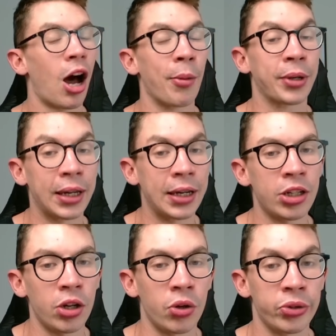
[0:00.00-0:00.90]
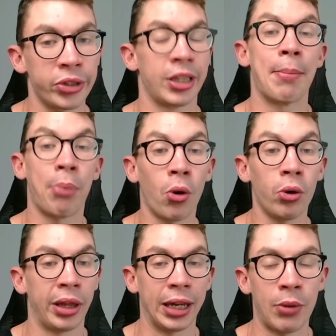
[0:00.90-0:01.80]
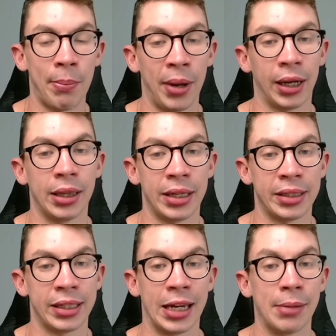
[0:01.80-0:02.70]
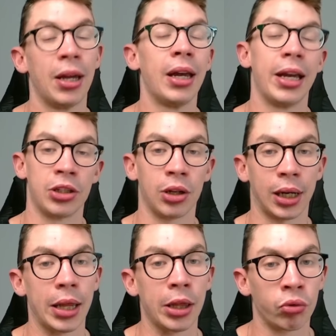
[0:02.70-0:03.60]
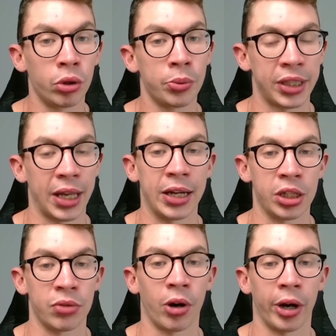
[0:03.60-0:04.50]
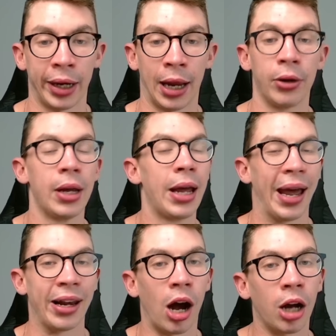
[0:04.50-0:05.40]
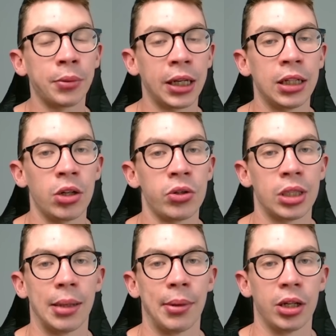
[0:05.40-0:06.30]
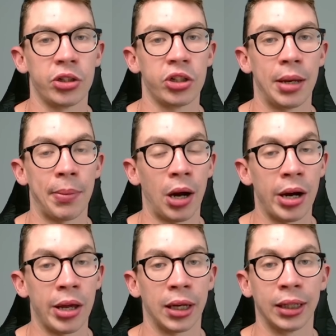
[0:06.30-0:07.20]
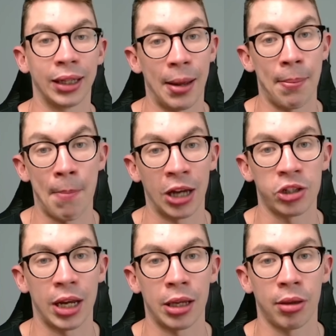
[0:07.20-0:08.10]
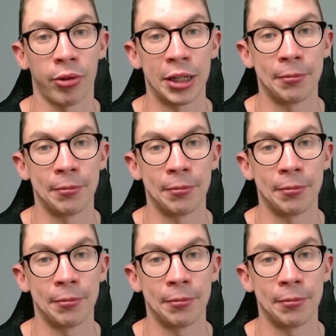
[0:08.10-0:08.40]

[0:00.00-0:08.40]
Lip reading: I'm going to use the important thing when picking this team is looking at the group stages right now. And I'm going to use the limitless chip, I think, in match day 3.